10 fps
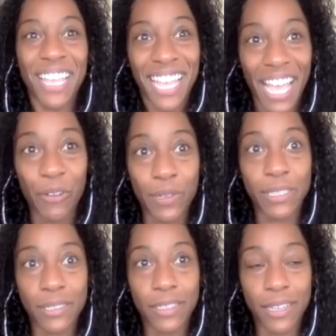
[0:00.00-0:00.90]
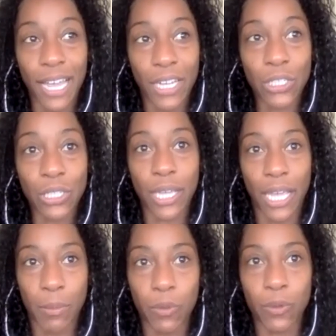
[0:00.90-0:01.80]
I was actually
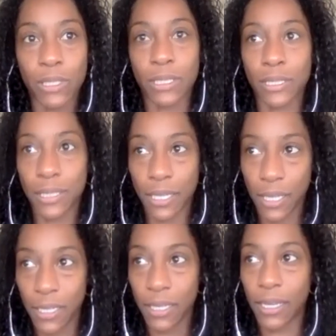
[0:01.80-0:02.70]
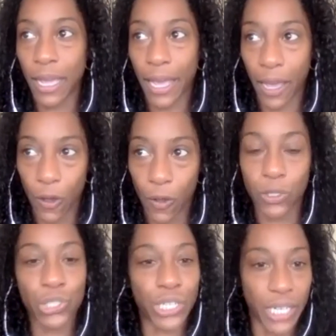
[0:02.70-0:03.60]
able to see how the
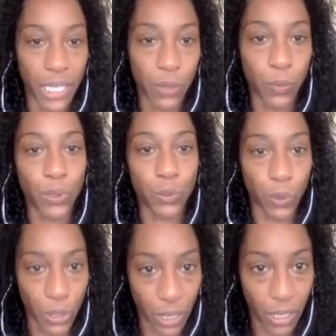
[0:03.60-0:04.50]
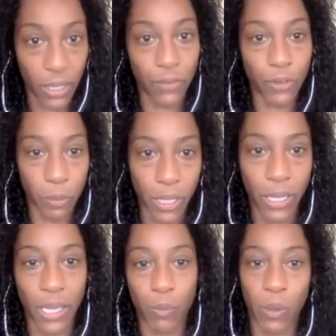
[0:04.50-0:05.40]
training was working for me,
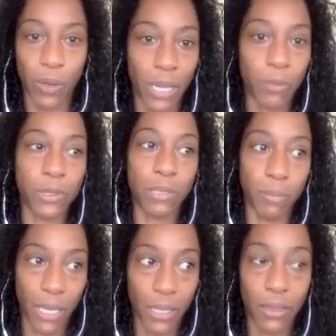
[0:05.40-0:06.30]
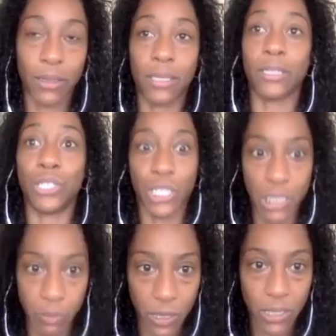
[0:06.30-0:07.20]
and we were able to make the
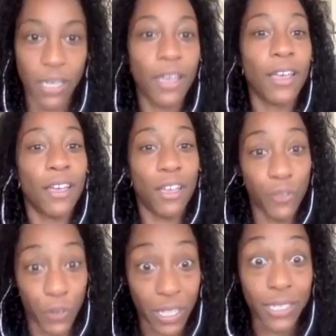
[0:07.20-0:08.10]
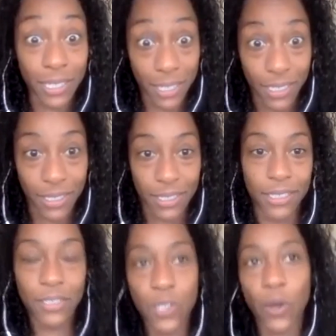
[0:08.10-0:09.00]
adjustments for this season.
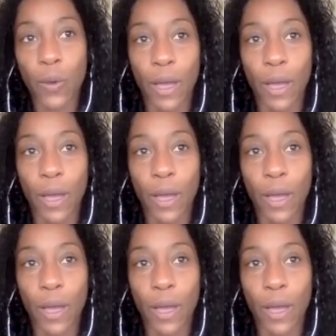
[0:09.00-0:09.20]
So